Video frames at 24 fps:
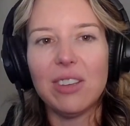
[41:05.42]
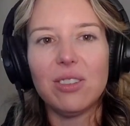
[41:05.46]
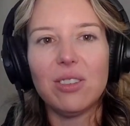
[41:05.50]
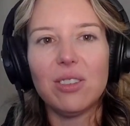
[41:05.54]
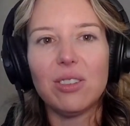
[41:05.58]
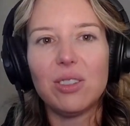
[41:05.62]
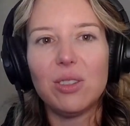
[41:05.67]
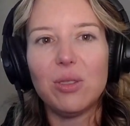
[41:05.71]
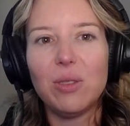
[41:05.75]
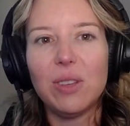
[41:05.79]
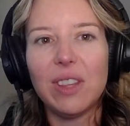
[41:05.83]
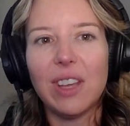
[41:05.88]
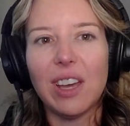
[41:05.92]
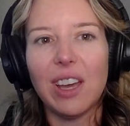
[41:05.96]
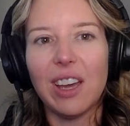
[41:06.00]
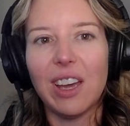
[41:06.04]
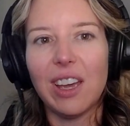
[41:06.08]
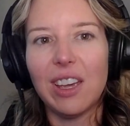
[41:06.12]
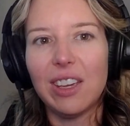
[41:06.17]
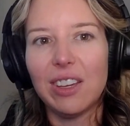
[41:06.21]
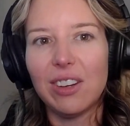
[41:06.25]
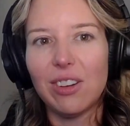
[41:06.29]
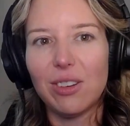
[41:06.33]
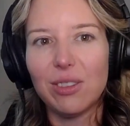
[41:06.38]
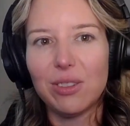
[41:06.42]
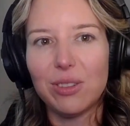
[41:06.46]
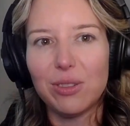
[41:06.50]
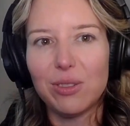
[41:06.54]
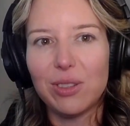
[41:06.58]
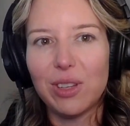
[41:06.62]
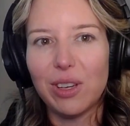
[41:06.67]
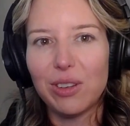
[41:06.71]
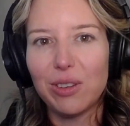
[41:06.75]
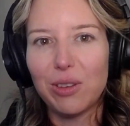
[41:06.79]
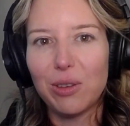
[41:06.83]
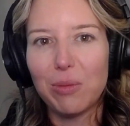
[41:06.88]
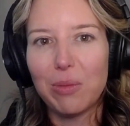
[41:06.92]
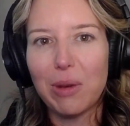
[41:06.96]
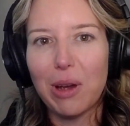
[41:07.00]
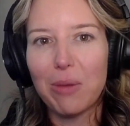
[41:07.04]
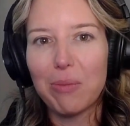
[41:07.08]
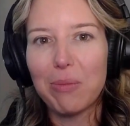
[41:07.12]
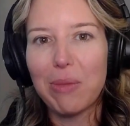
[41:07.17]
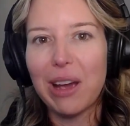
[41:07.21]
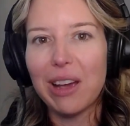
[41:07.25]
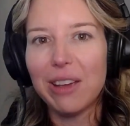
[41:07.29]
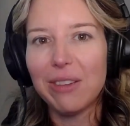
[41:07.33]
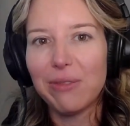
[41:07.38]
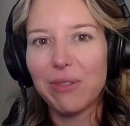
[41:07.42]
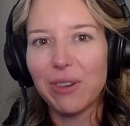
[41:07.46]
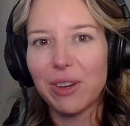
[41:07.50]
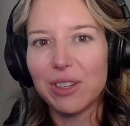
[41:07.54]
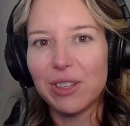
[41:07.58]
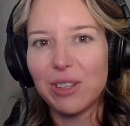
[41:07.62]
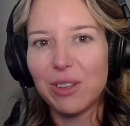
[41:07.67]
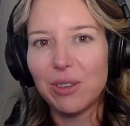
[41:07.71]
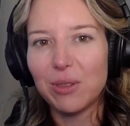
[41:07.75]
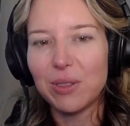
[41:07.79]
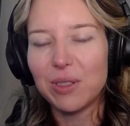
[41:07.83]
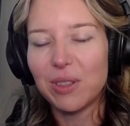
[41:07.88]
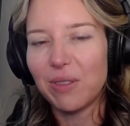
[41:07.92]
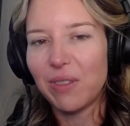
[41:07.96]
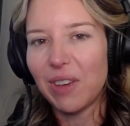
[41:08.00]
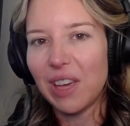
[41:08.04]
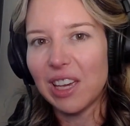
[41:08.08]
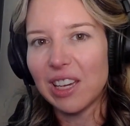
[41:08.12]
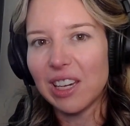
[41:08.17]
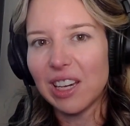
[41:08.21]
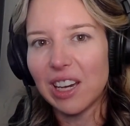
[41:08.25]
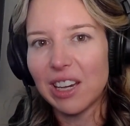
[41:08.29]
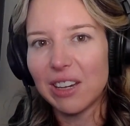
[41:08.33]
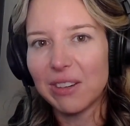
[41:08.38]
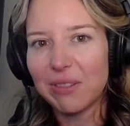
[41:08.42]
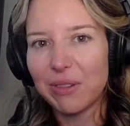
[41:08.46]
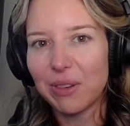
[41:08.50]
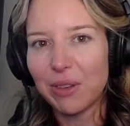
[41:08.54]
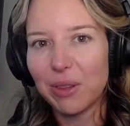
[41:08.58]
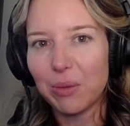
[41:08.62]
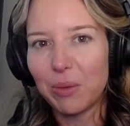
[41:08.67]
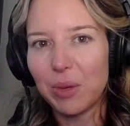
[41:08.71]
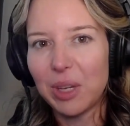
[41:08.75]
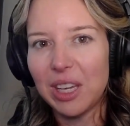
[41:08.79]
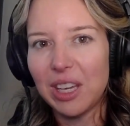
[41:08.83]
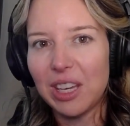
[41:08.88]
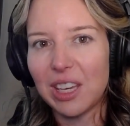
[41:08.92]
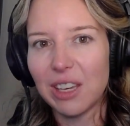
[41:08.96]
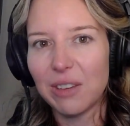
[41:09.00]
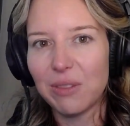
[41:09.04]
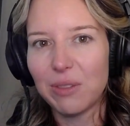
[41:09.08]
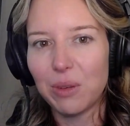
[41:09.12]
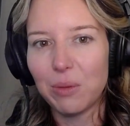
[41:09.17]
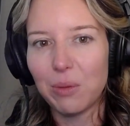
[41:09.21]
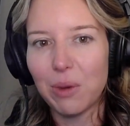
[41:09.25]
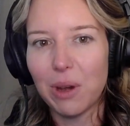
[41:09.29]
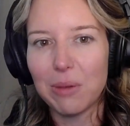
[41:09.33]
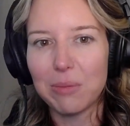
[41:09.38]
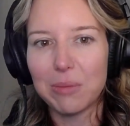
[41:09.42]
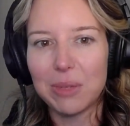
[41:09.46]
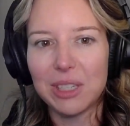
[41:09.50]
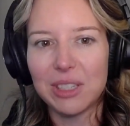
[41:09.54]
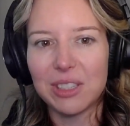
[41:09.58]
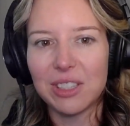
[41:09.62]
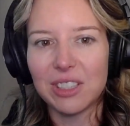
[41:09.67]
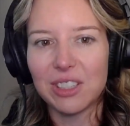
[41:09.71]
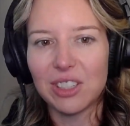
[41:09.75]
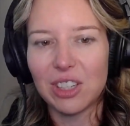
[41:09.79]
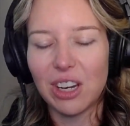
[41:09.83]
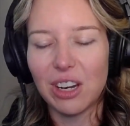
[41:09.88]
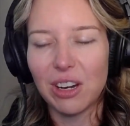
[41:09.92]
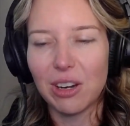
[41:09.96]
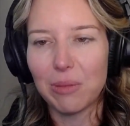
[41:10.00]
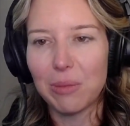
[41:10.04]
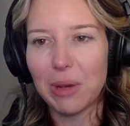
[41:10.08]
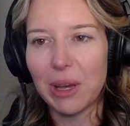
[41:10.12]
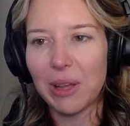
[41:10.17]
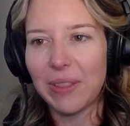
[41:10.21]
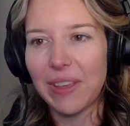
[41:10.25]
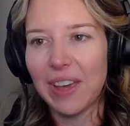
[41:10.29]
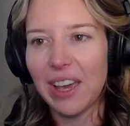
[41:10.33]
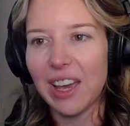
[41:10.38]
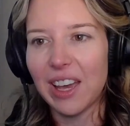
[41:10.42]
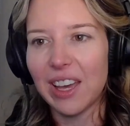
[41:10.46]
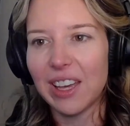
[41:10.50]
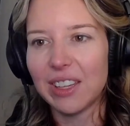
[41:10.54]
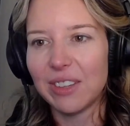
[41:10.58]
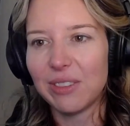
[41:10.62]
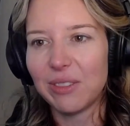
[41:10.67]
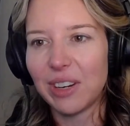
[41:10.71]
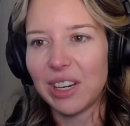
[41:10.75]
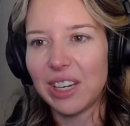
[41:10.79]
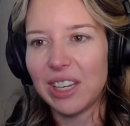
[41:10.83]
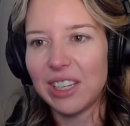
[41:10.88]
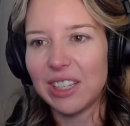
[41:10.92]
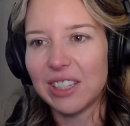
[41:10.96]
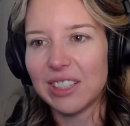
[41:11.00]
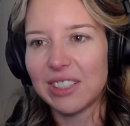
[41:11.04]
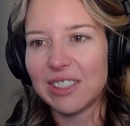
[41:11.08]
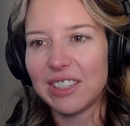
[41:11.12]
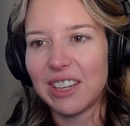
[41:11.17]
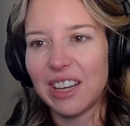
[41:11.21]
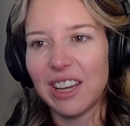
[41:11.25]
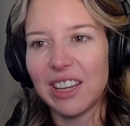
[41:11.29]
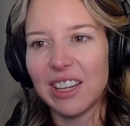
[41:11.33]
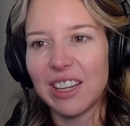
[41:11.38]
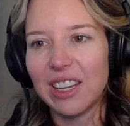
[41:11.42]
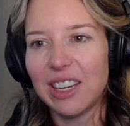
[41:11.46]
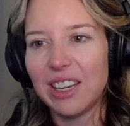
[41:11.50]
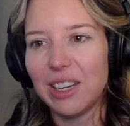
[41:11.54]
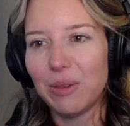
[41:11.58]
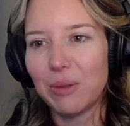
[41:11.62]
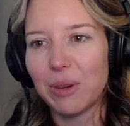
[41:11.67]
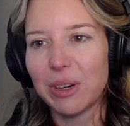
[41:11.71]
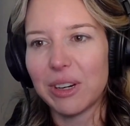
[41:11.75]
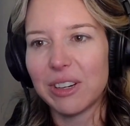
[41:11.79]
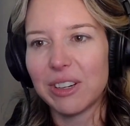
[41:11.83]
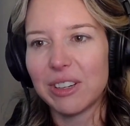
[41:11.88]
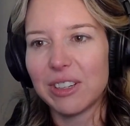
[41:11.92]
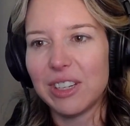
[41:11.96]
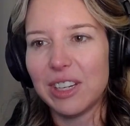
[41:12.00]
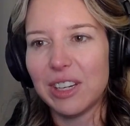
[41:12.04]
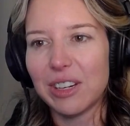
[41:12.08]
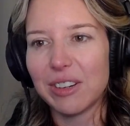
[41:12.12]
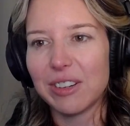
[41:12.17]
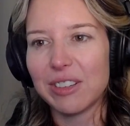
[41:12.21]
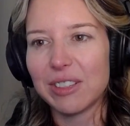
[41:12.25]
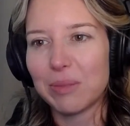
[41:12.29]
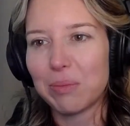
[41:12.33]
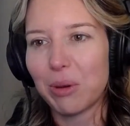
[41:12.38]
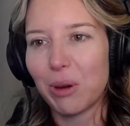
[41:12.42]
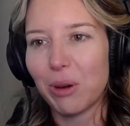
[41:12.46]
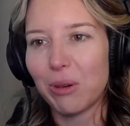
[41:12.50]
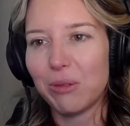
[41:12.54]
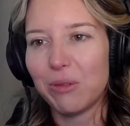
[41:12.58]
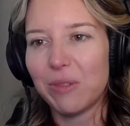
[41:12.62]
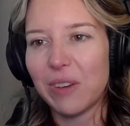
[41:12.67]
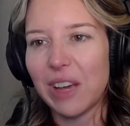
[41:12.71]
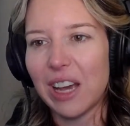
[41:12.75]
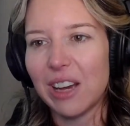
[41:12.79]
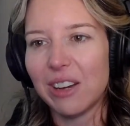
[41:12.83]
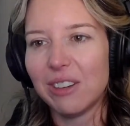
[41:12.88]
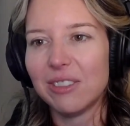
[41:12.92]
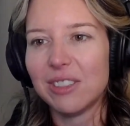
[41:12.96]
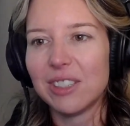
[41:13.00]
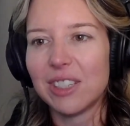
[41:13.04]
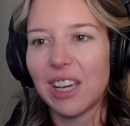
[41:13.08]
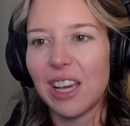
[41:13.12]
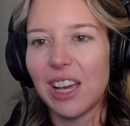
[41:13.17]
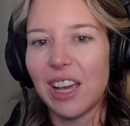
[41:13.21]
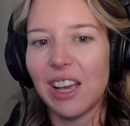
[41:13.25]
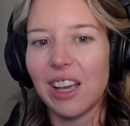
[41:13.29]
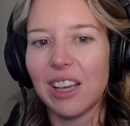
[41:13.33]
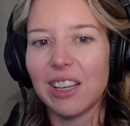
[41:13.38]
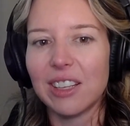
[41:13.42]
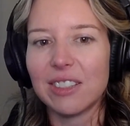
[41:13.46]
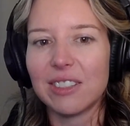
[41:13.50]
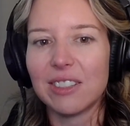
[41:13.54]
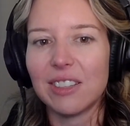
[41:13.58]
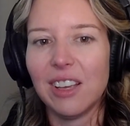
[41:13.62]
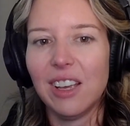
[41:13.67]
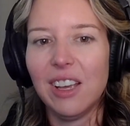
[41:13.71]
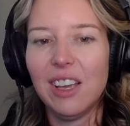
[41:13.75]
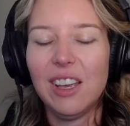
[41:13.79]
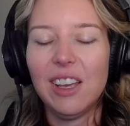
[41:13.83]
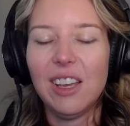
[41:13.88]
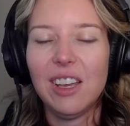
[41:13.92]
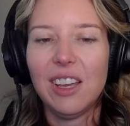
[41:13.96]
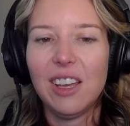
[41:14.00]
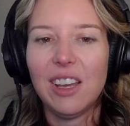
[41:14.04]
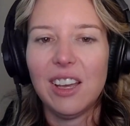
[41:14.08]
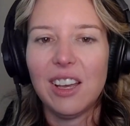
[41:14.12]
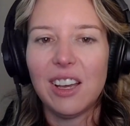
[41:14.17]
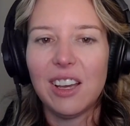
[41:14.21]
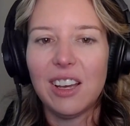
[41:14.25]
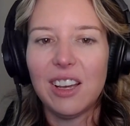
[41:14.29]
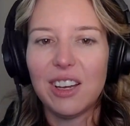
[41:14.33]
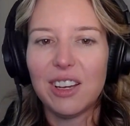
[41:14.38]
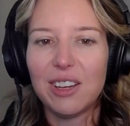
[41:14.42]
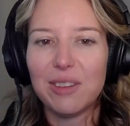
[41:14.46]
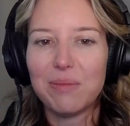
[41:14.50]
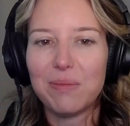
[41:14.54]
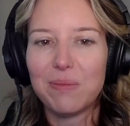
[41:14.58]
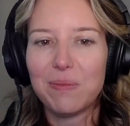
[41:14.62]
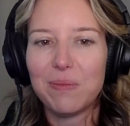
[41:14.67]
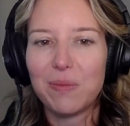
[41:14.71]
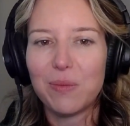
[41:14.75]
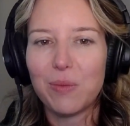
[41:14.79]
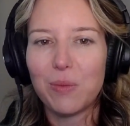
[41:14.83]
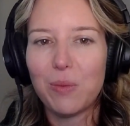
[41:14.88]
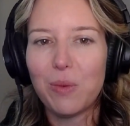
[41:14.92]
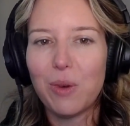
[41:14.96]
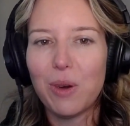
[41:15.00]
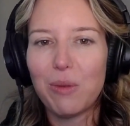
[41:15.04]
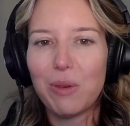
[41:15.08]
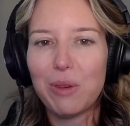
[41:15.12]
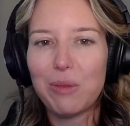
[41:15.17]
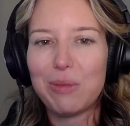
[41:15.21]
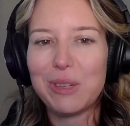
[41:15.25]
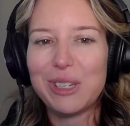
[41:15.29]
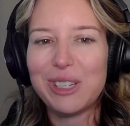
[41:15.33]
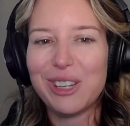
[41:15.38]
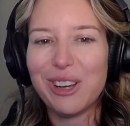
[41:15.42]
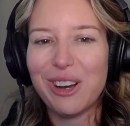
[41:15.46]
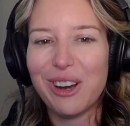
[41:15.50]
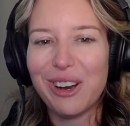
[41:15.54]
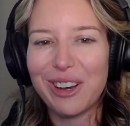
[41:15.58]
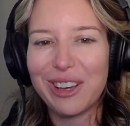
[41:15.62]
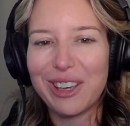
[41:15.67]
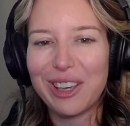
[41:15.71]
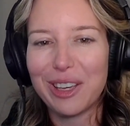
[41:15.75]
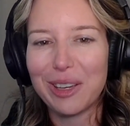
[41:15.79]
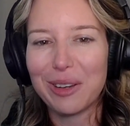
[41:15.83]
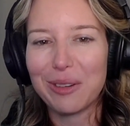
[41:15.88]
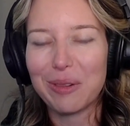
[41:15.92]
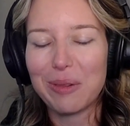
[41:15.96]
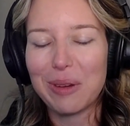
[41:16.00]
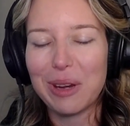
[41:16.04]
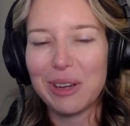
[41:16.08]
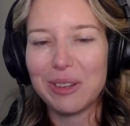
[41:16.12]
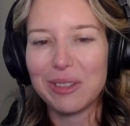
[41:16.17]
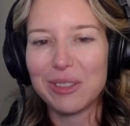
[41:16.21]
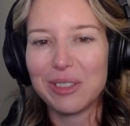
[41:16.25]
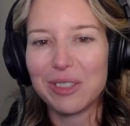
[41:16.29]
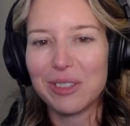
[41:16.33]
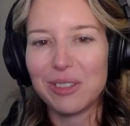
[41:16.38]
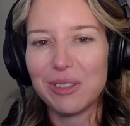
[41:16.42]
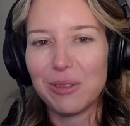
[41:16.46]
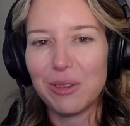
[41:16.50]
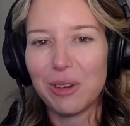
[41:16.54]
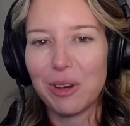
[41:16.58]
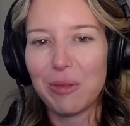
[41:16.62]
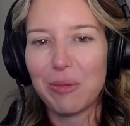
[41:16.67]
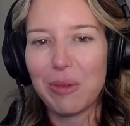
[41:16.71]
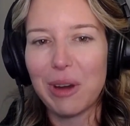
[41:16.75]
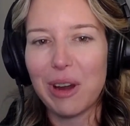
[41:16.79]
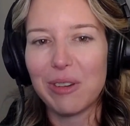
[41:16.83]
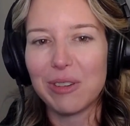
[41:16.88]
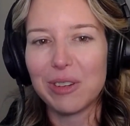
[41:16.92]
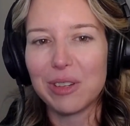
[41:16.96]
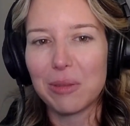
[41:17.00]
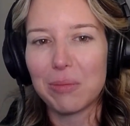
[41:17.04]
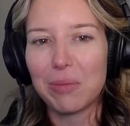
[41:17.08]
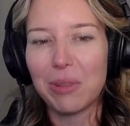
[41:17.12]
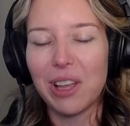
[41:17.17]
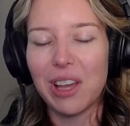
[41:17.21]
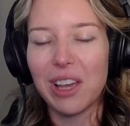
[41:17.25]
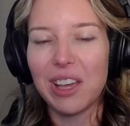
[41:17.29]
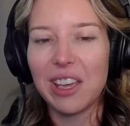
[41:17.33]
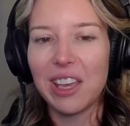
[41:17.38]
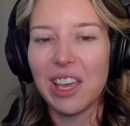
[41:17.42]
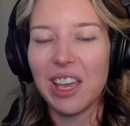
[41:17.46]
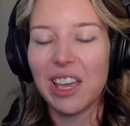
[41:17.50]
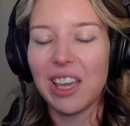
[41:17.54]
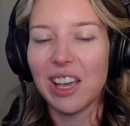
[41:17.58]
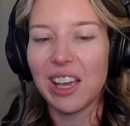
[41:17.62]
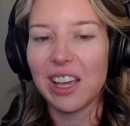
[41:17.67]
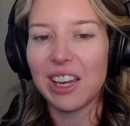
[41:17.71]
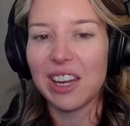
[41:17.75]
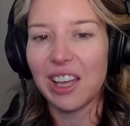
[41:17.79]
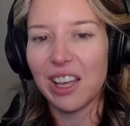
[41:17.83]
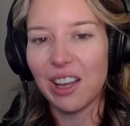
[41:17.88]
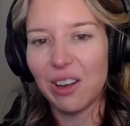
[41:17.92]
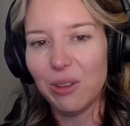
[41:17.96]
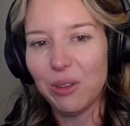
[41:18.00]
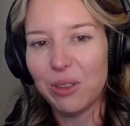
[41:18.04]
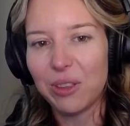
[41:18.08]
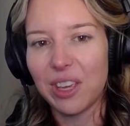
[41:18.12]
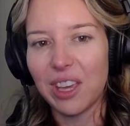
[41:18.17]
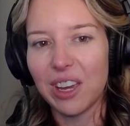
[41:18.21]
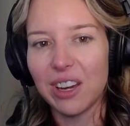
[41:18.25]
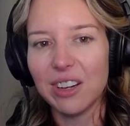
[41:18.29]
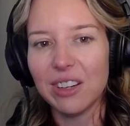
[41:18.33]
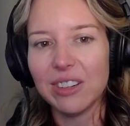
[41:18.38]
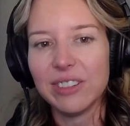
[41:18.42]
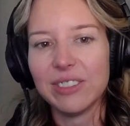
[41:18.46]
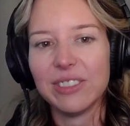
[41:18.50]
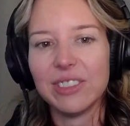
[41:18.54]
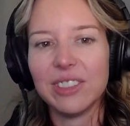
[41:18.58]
you're doing that, I could also tell you about my fun use of AI for the week if you want me to share about that, right? It's not anywhere near as profound as what we've been talking around applying AI to healthcare.